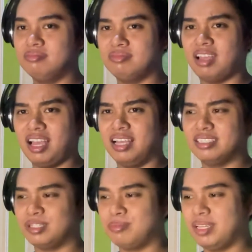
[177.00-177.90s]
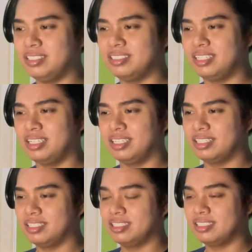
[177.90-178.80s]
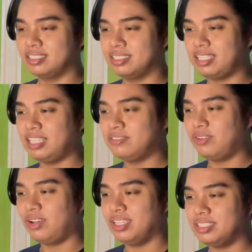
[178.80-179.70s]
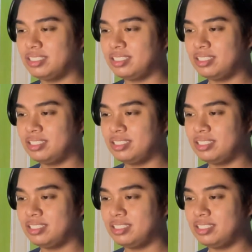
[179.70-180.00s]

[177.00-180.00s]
Nice, amazing. Nice voice.